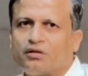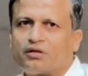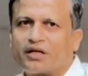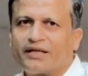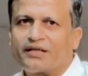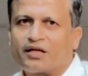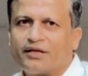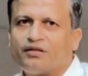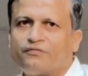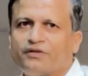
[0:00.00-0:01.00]
right
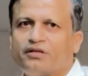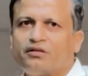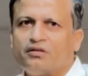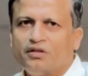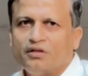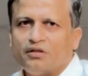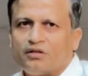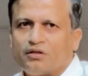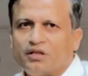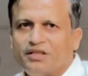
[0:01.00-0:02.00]
kind of an
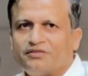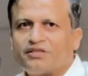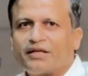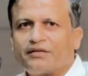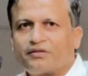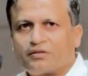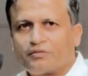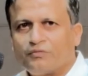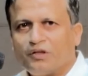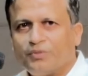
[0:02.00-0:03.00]
insight
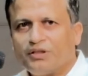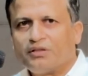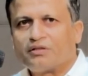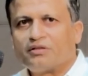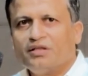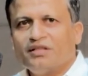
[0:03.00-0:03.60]
will be there.